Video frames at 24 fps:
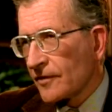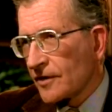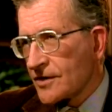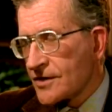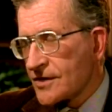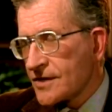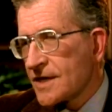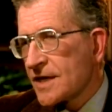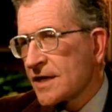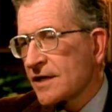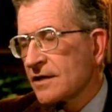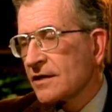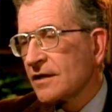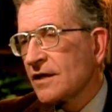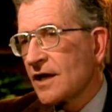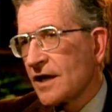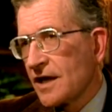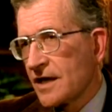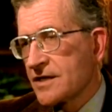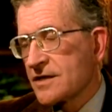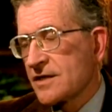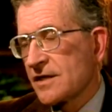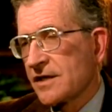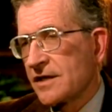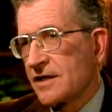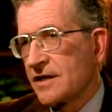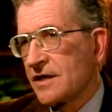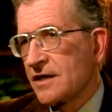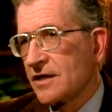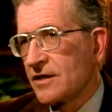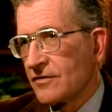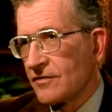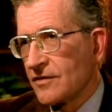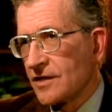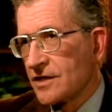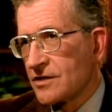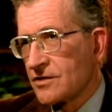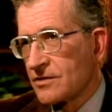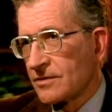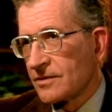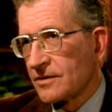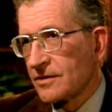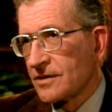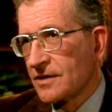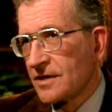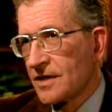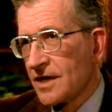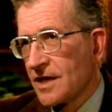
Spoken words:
a single isolated individual